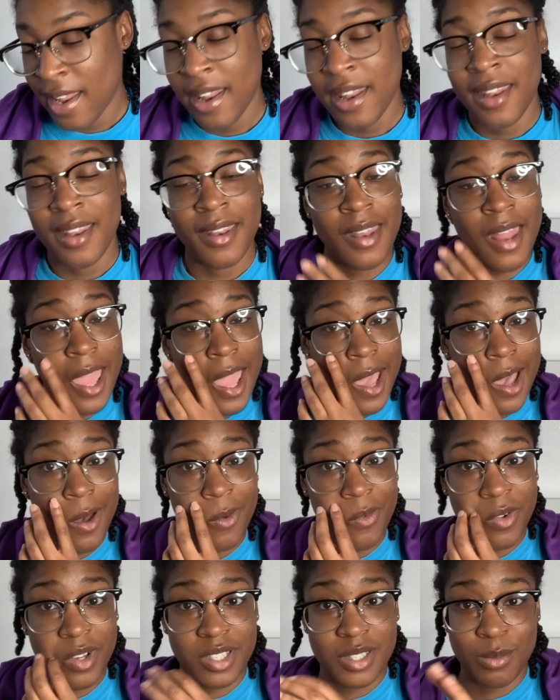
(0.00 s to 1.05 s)
Now
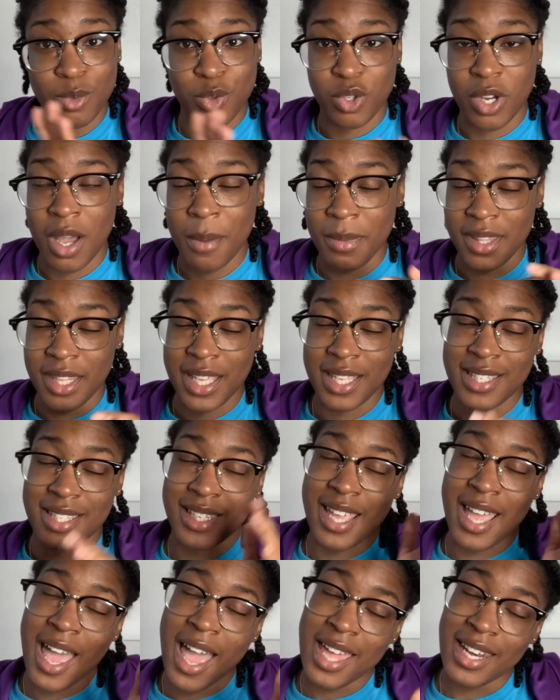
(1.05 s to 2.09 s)
for some drama that's
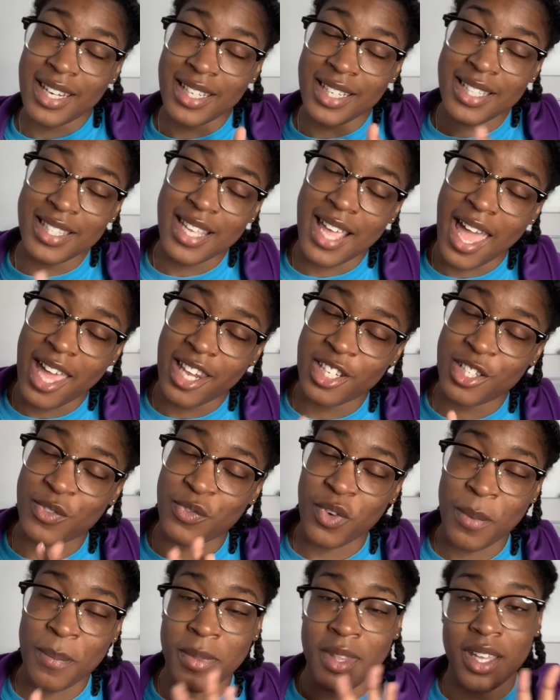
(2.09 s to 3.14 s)
kind of detached
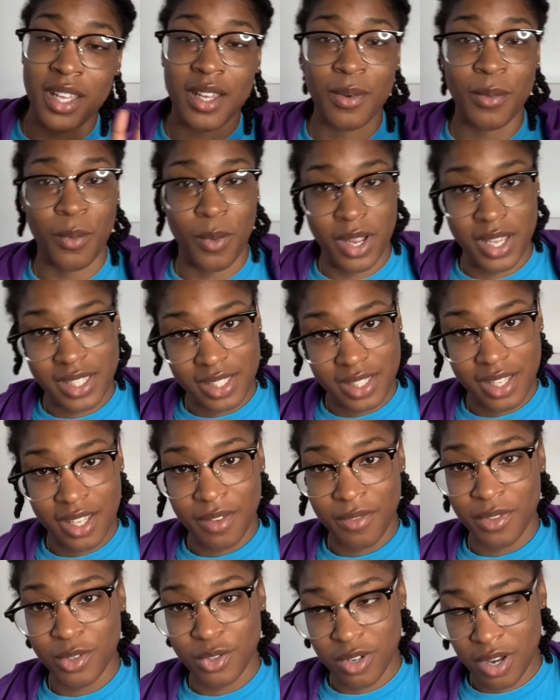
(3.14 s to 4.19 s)
from the rest of
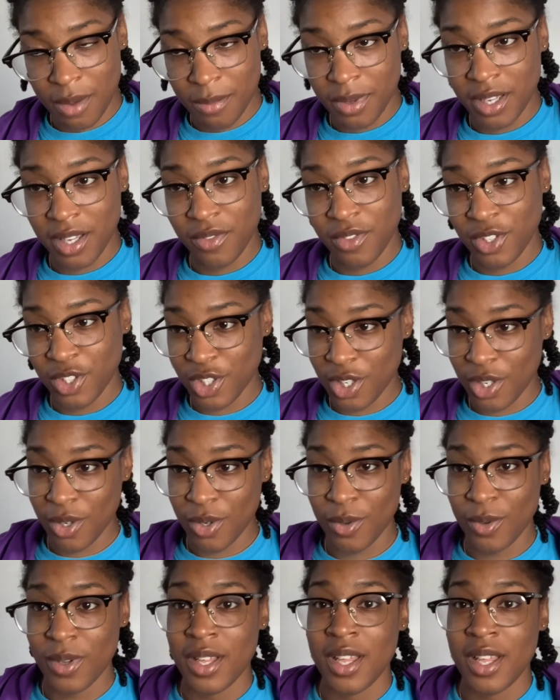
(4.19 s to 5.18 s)
the drama of the show.